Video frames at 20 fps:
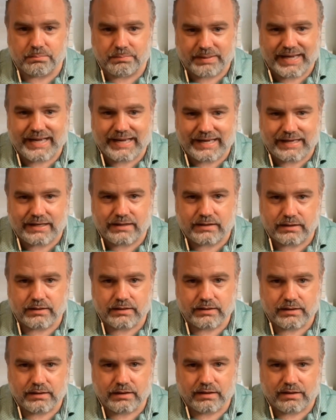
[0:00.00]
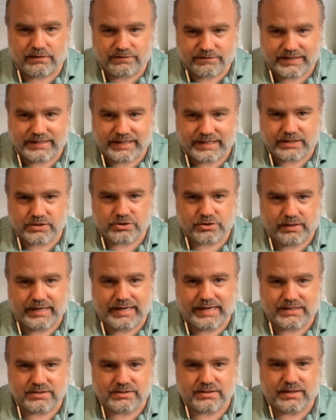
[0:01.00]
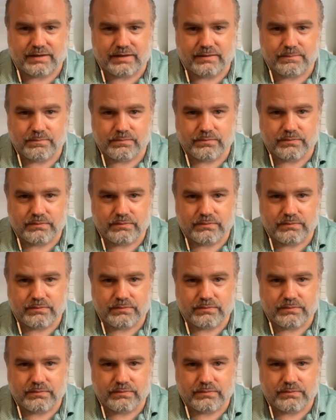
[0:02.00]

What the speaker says: bad a financial asset